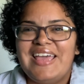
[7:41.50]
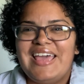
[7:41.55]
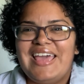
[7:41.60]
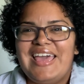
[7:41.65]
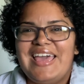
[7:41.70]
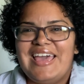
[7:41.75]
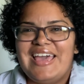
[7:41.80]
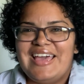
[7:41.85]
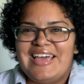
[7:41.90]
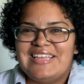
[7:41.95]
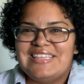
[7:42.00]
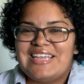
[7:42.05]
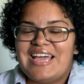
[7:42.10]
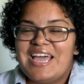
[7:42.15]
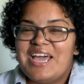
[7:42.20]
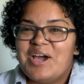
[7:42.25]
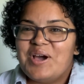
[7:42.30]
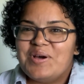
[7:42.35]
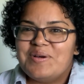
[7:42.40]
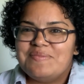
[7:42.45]
and I
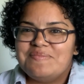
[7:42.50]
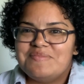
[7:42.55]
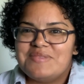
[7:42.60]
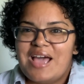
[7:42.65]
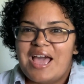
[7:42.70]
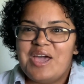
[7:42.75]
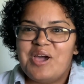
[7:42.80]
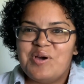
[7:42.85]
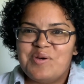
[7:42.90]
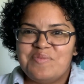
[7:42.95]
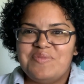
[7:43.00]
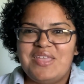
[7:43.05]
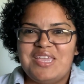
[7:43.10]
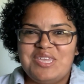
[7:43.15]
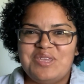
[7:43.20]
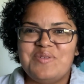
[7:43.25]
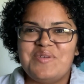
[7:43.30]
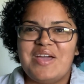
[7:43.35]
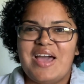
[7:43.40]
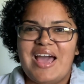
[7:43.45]
hope that
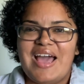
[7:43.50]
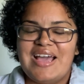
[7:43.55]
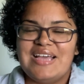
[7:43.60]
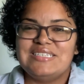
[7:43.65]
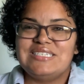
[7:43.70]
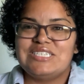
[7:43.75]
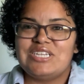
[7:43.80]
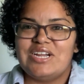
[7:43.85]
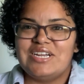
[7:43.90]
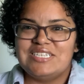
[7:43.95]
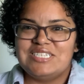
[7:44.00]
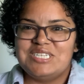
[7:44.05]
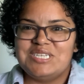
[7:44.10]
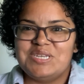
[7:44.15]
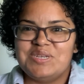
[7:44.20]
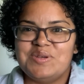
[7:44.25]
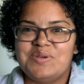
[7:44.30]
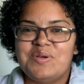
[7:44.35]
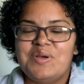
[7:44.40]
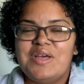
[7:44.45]
you guys start
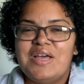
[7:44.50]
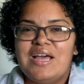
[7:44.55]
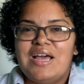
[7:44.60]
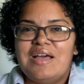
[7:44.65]
to